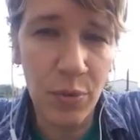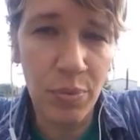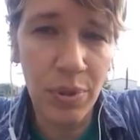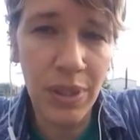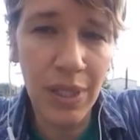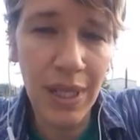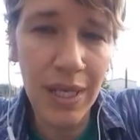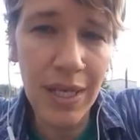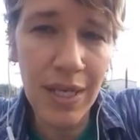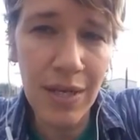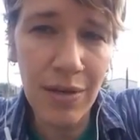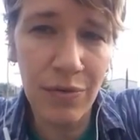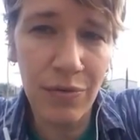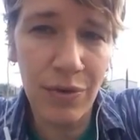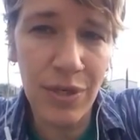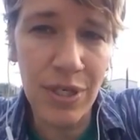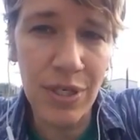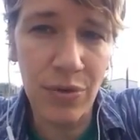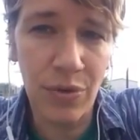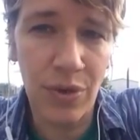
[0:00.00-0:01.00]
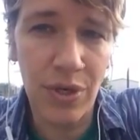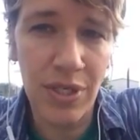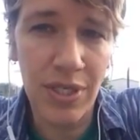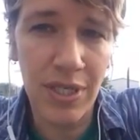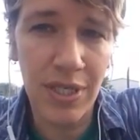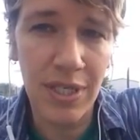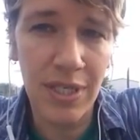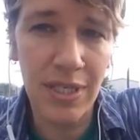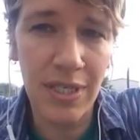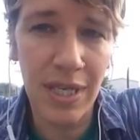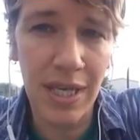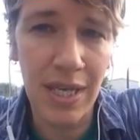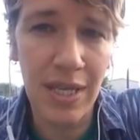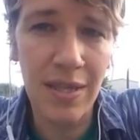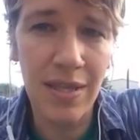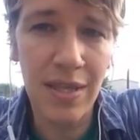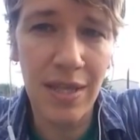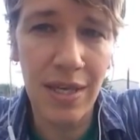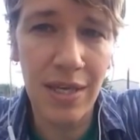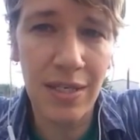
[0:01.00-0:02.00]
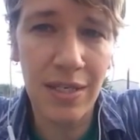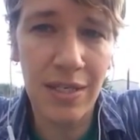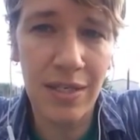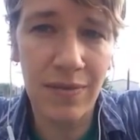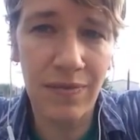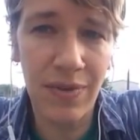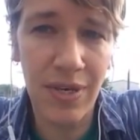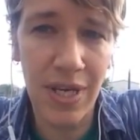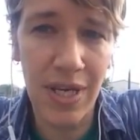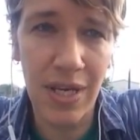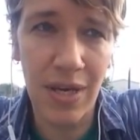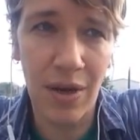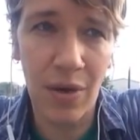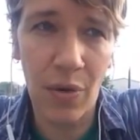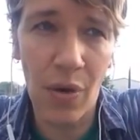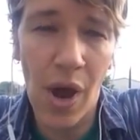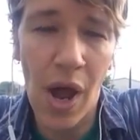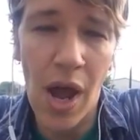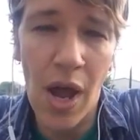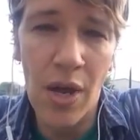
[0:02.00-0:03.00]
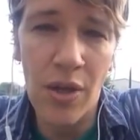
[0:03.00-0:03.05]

plenty of resources in this video